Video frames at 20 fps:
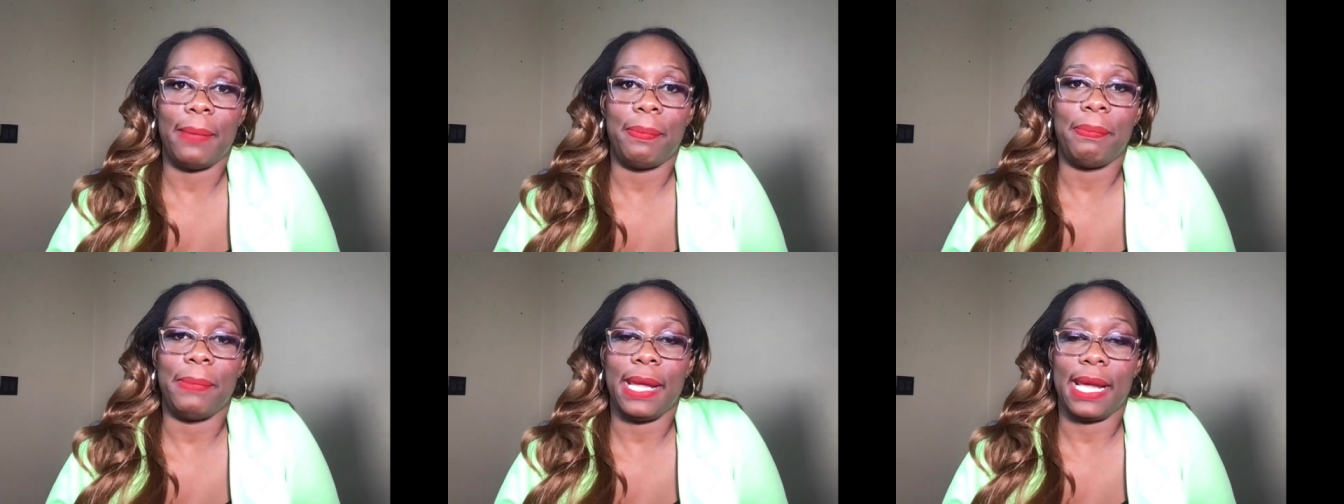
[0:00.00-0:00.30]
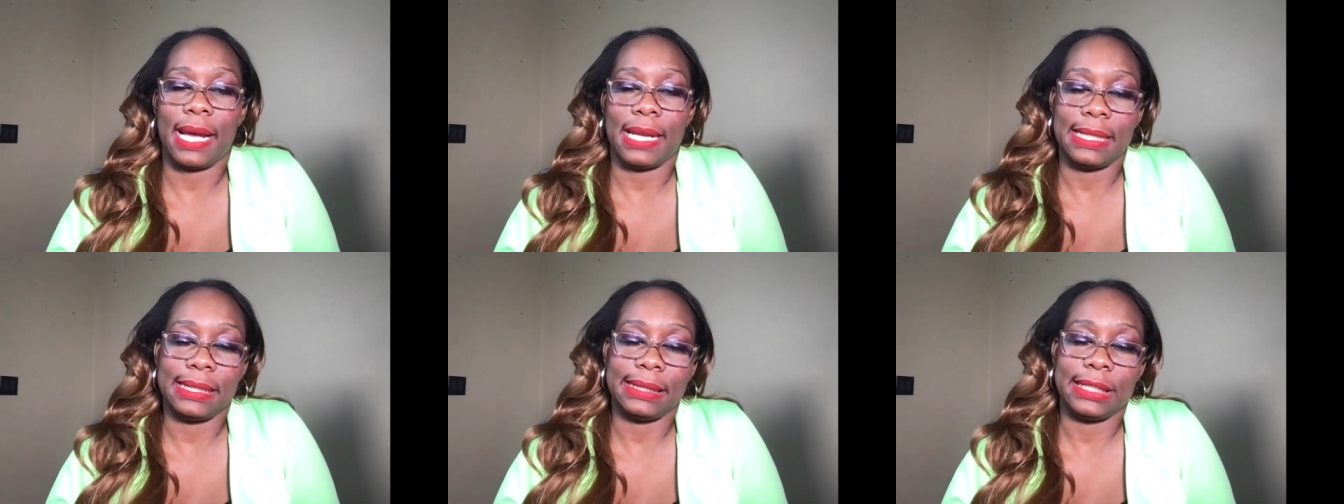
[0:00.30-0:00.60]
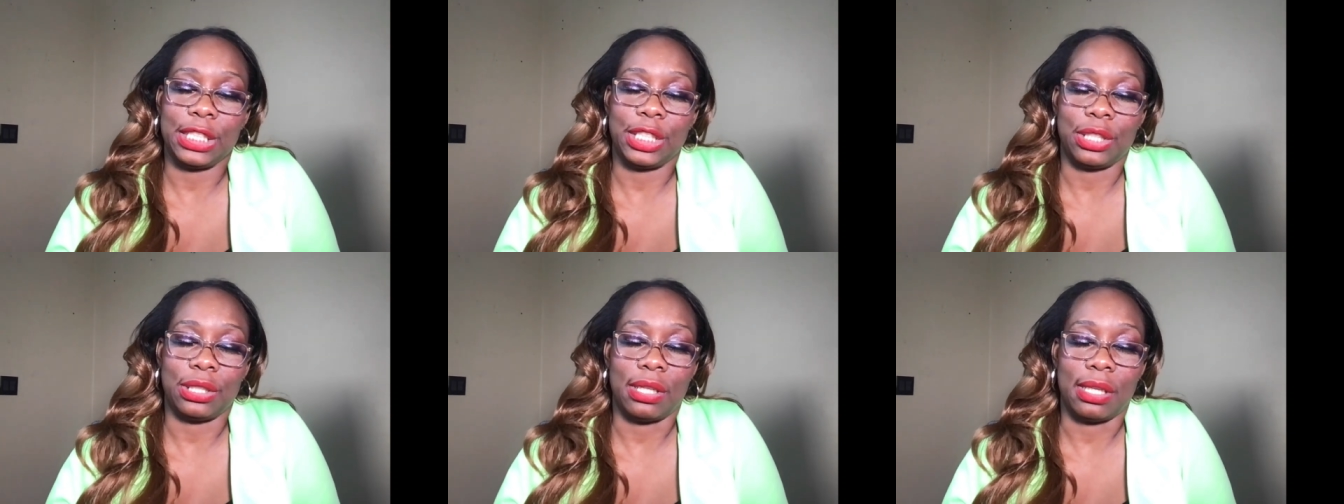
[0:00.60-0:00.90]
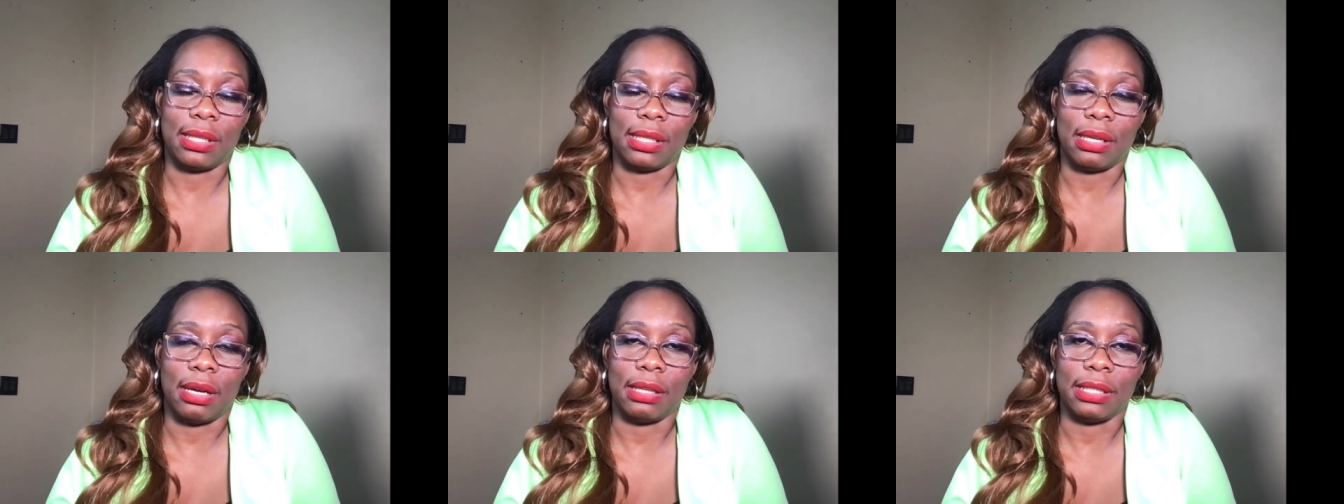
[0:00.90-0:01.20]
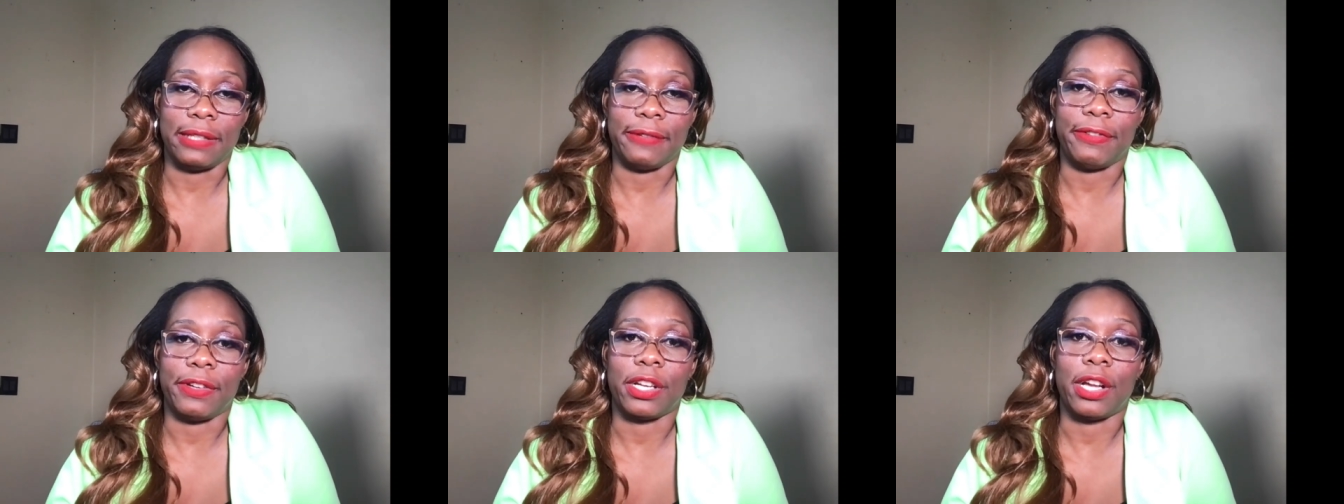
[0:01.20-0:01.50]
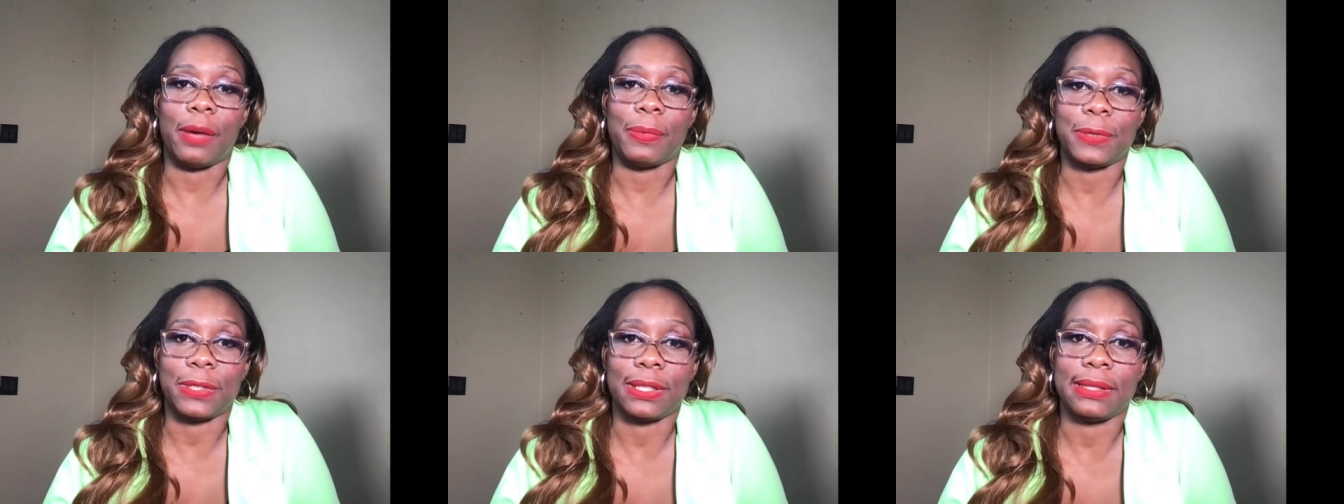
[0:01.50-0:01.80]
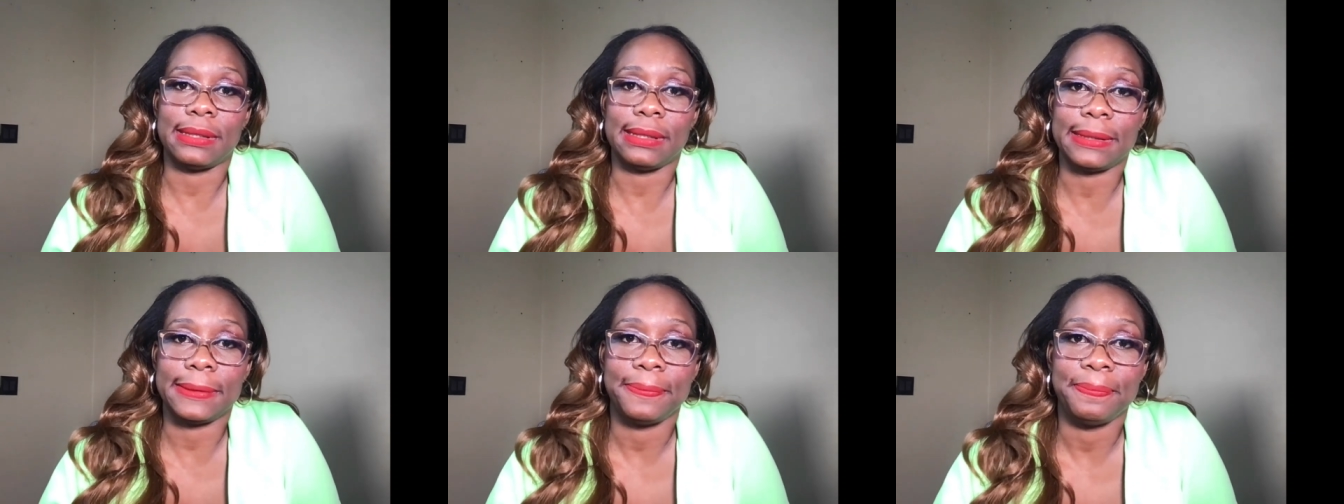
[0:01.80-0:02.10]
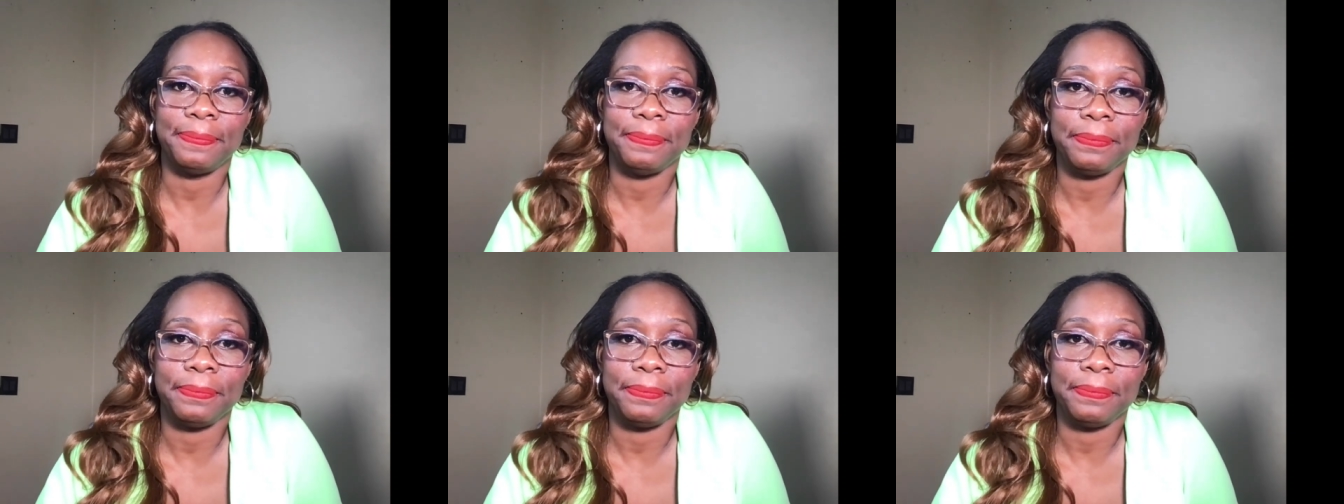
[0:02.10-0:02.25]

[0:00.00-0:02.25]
make a decision on, on different options.